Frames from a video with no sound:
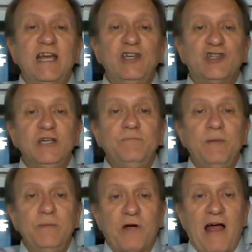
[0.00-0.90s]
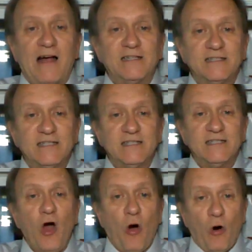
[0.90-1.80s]
they should be
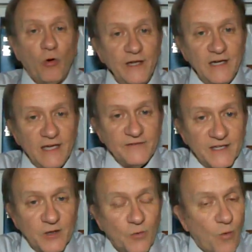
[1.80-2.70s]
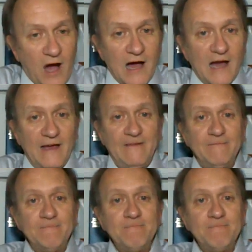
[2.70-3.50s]
practicing holy living. Why?